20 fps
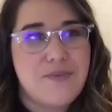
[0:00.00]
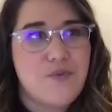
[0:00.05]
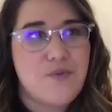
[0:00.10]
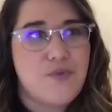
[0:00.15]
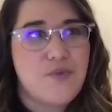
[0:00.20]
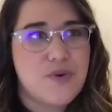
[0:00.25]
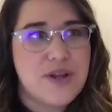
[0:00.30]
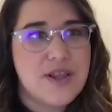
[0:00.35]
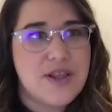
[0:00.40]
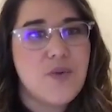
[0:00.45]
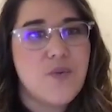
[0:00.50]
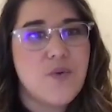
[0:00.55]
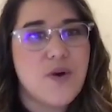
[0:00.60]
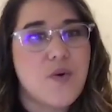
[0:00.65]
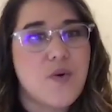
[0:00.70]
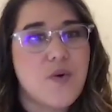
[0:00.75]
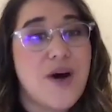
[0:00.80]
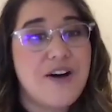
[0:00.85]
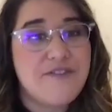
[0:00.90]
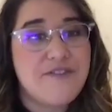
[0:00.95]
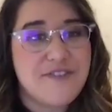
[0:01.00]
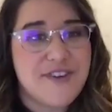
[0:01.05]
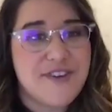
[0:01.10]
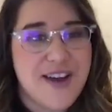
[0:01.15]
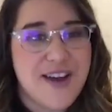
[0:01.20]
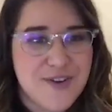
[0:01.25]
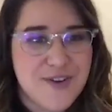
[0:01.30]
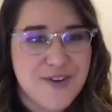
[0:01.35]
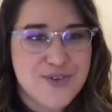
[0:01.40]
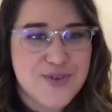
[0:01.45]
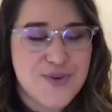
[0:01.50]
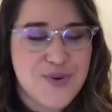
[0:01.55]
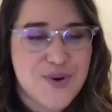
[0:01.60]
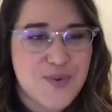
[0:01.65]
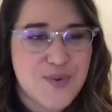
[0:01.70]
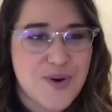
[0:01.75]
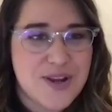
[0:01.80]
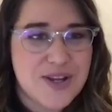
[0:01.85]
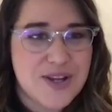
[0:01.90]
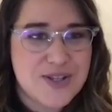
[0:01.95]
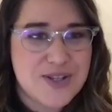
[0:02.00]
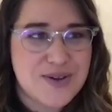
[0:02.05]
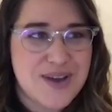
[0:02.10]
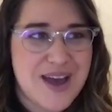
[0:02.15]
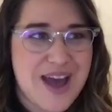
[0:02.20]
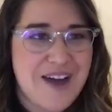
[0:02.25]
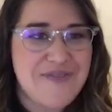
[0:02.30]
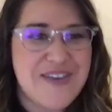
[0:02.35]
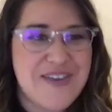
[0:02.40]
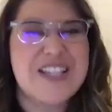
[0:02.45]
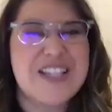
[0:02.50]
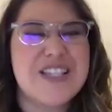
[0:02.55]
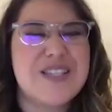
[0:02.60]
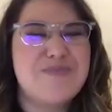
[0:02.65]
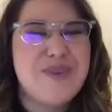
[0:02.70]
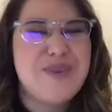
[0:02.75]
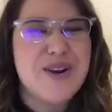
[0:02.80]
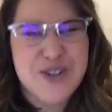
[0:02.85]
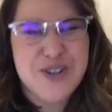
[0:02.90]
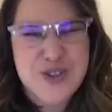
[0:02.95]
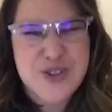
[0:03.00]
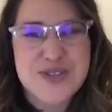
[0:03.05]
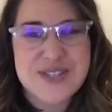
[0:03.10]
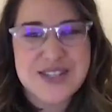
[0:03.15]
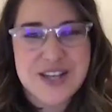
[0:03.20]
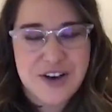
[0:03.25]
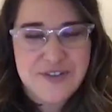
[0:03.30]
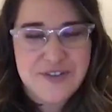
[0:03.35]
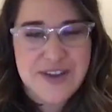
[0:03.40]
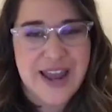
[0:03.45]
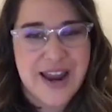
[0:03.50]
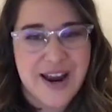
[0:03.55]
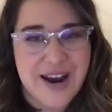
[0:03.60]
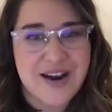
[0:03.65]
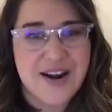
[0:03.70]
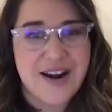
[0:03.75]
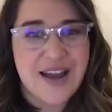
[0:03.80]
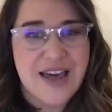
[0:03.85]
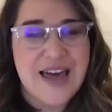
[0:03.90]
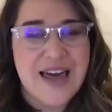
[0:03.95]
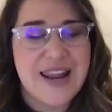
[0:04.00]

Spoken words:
really work well for others who are wanting to have that spiritual self-care?